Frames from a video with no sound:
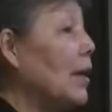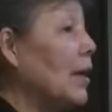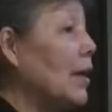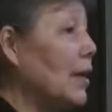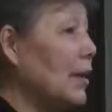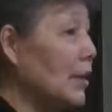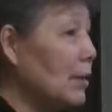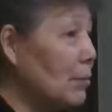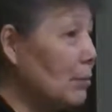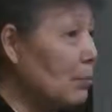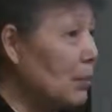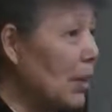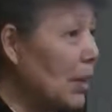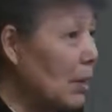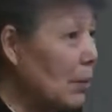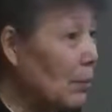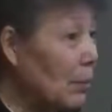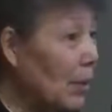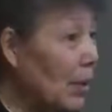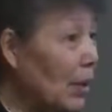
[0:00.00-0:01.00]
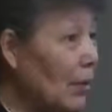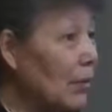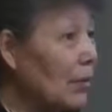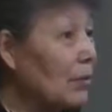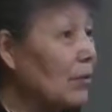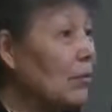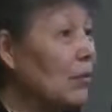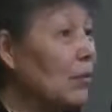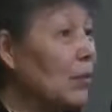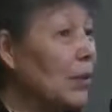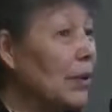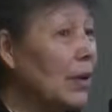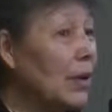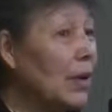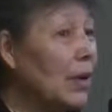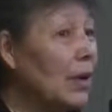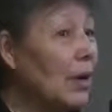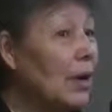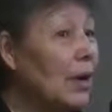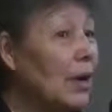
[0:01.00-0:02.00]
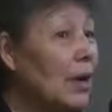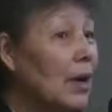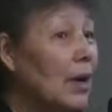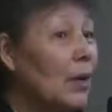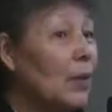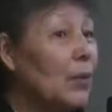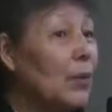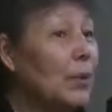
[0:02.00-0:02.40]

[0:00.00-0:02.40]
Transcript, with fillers: and being proud of who we are.